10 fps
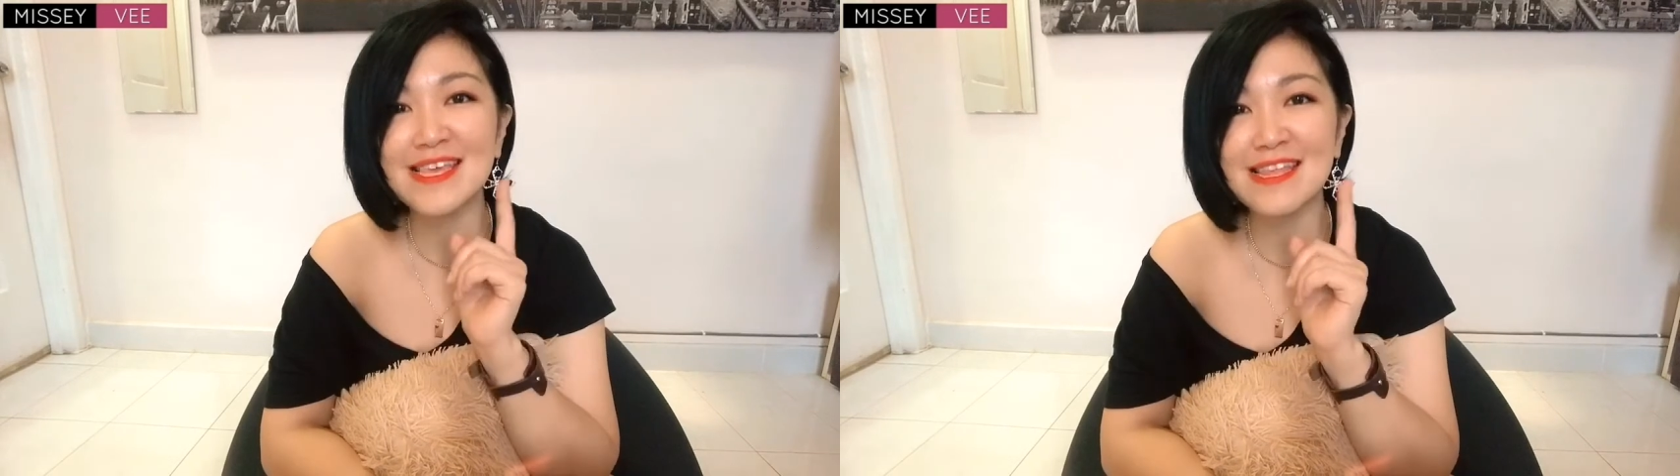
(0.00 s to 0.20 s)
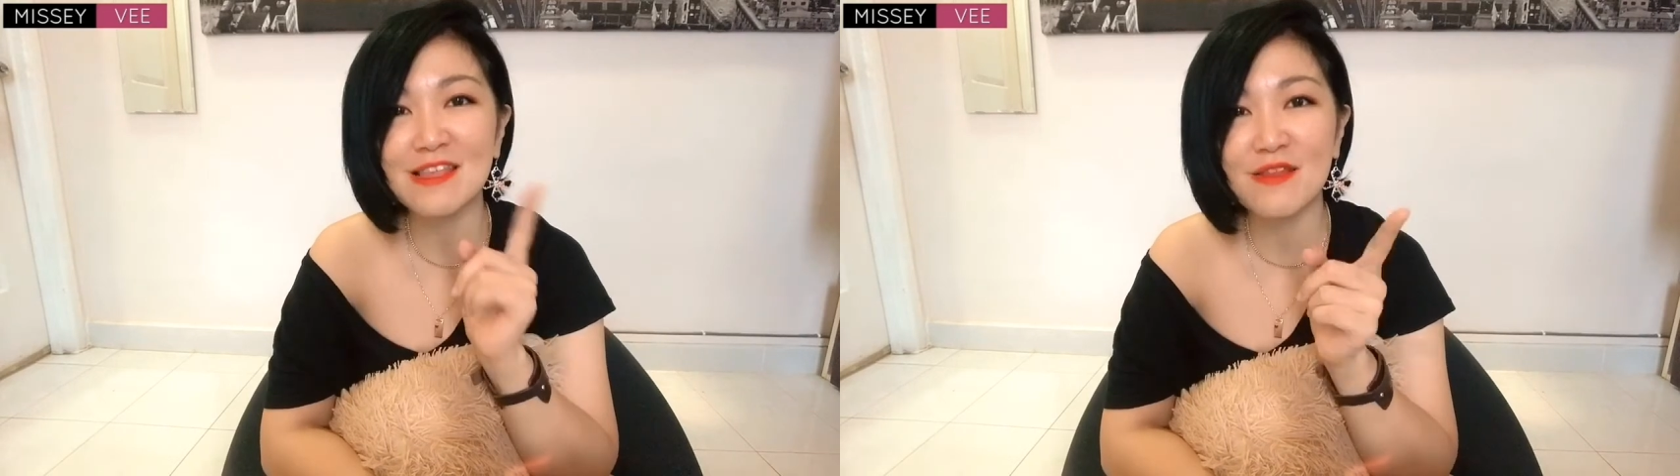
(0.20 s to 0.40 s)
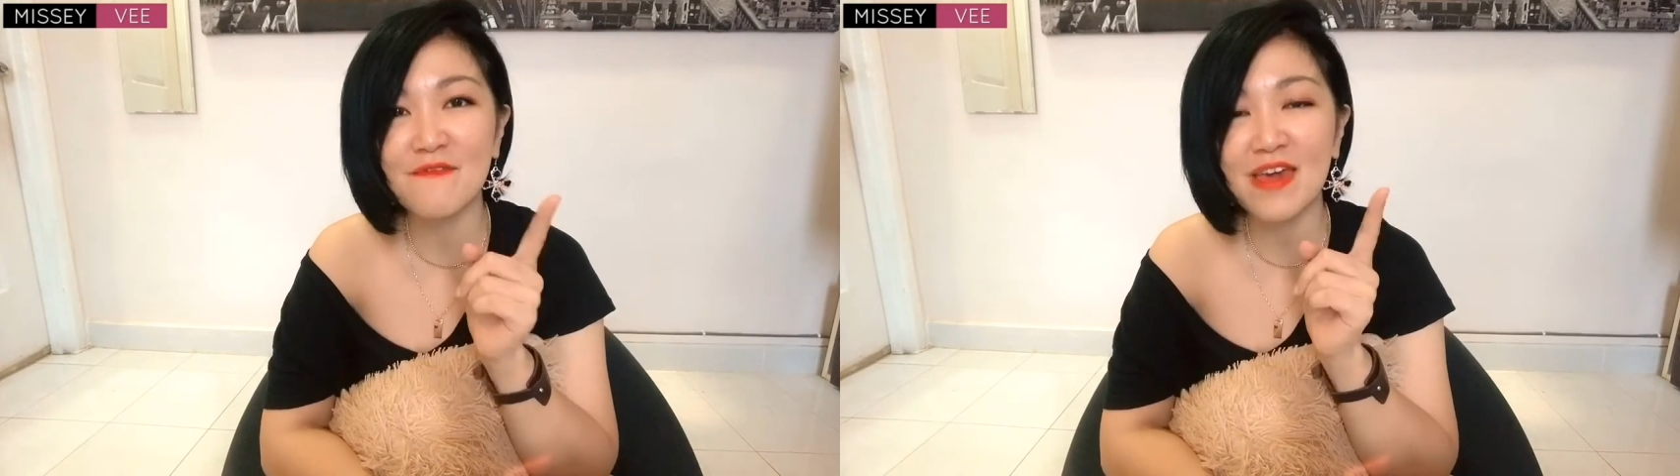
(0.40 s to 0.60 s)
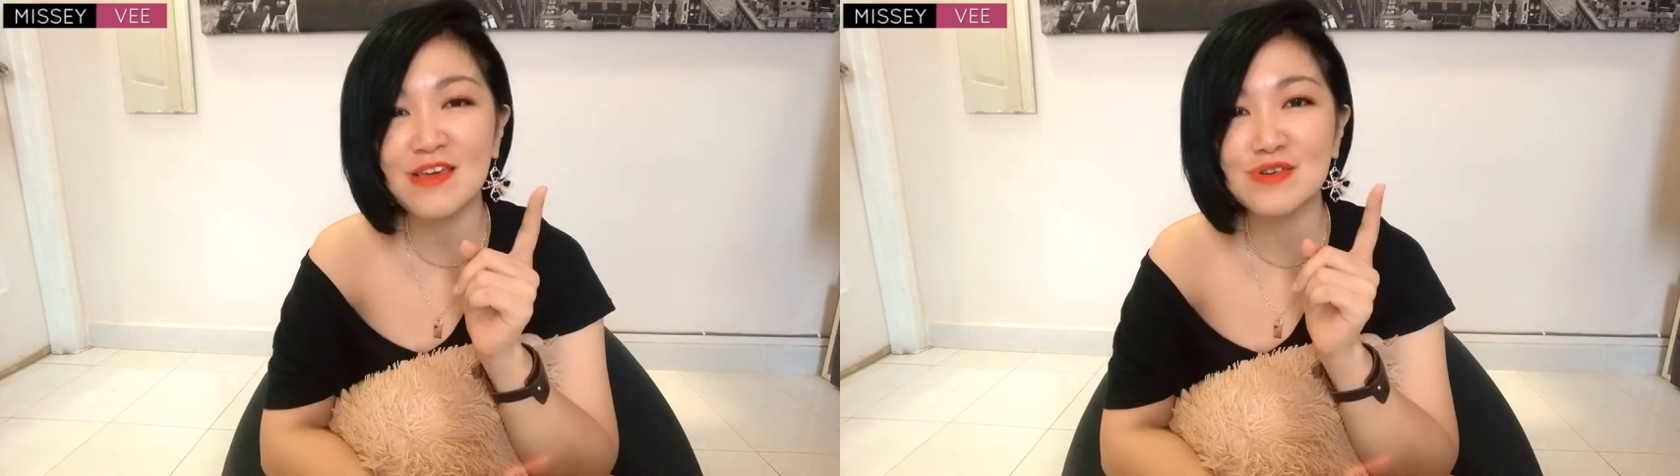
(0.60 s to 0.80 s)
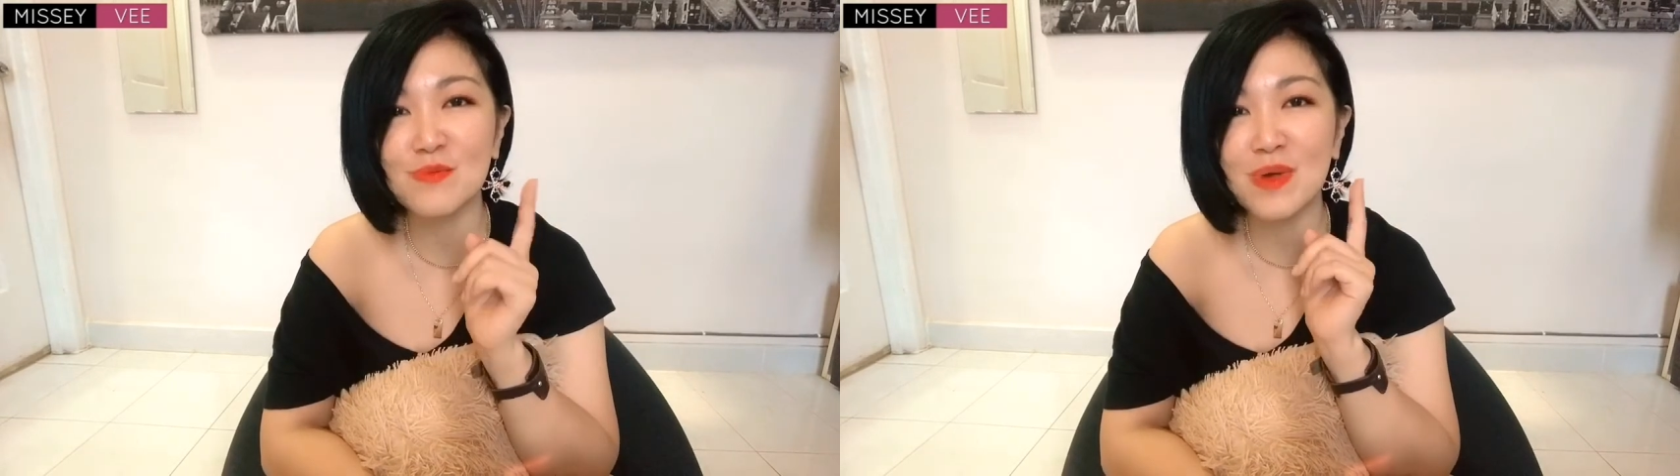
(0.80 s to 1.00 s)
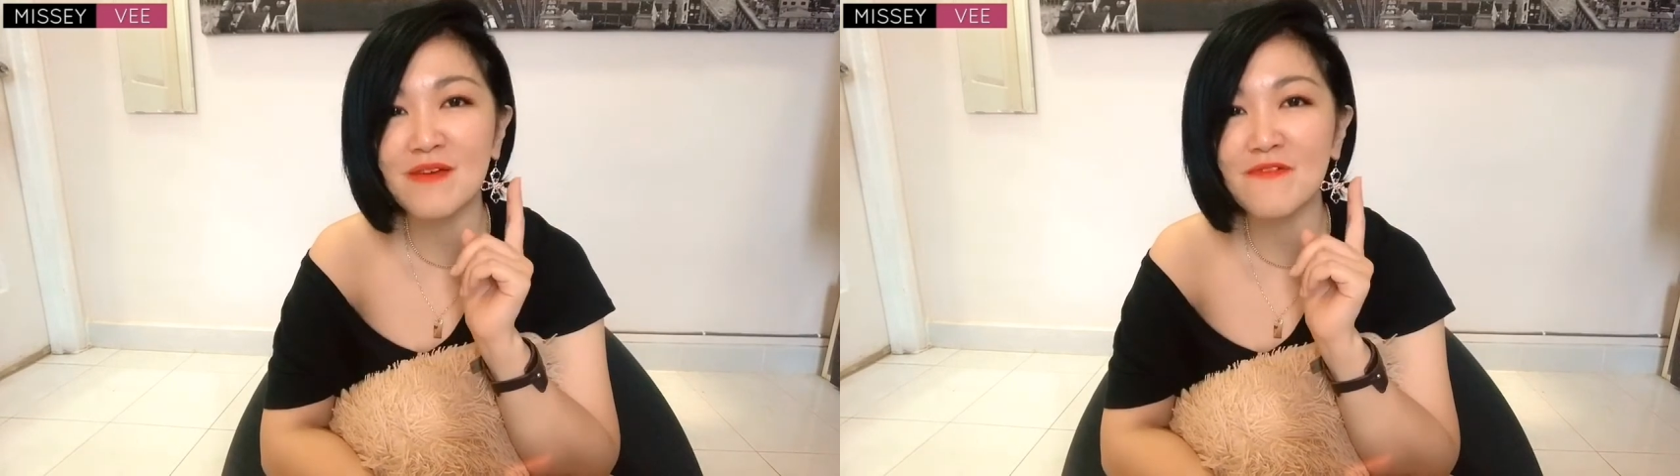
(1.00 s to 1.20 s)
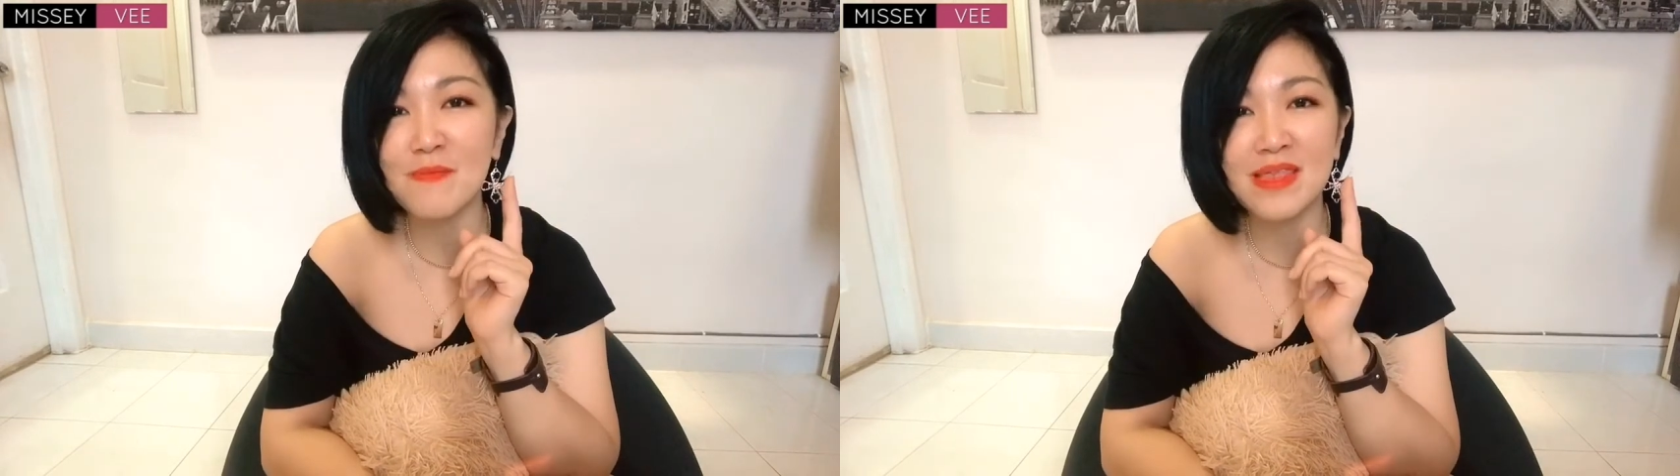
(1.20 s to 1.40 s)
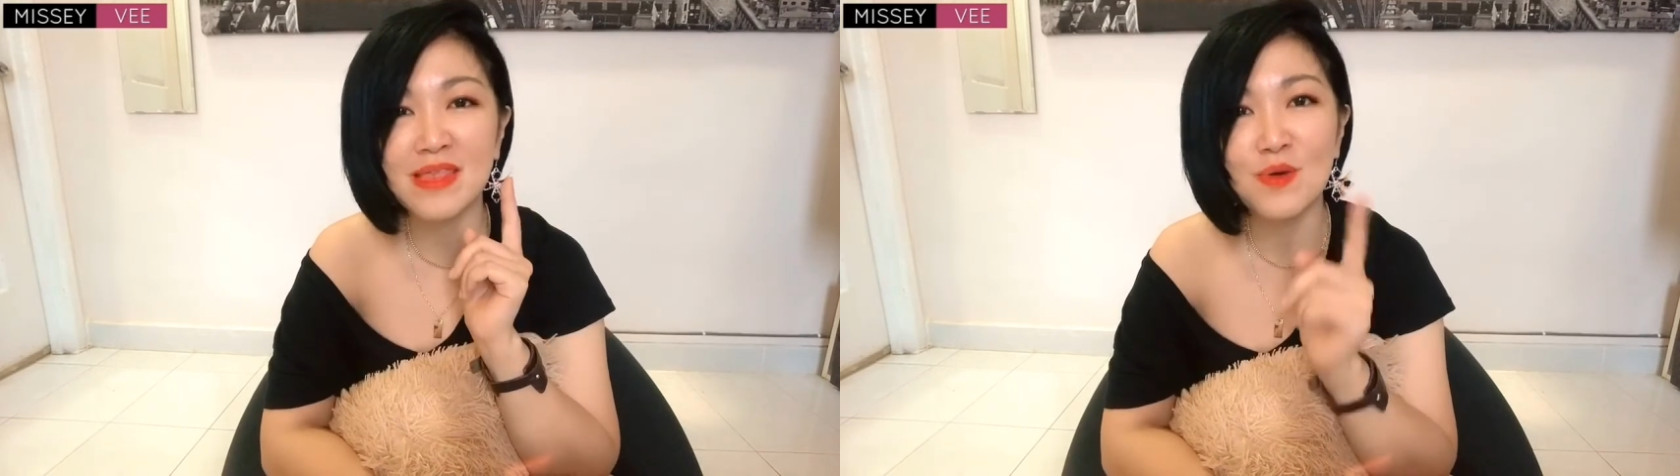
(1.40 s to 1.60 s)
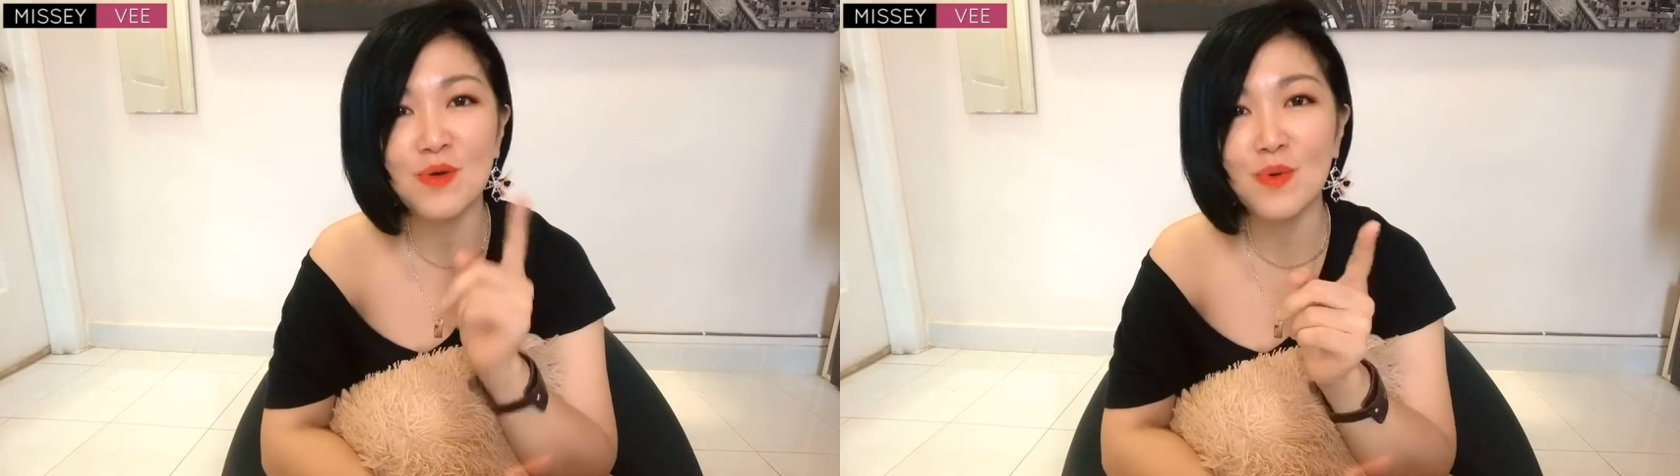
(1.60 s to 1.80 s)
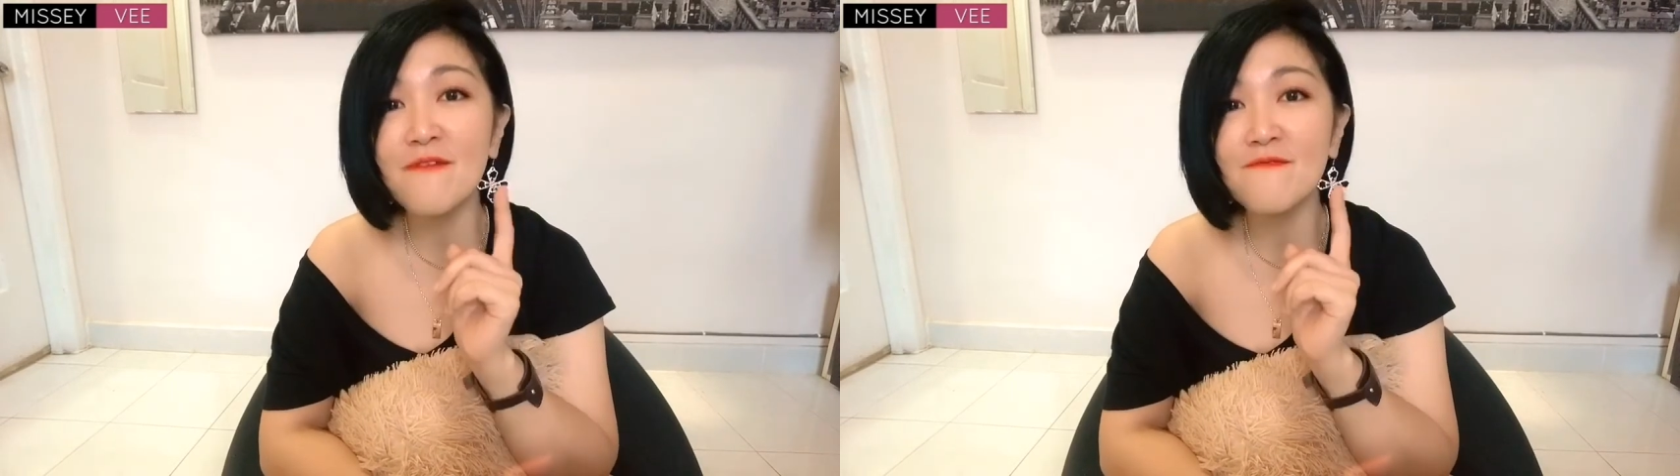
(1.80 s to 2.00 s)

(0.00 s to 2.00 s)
the notification whenever my new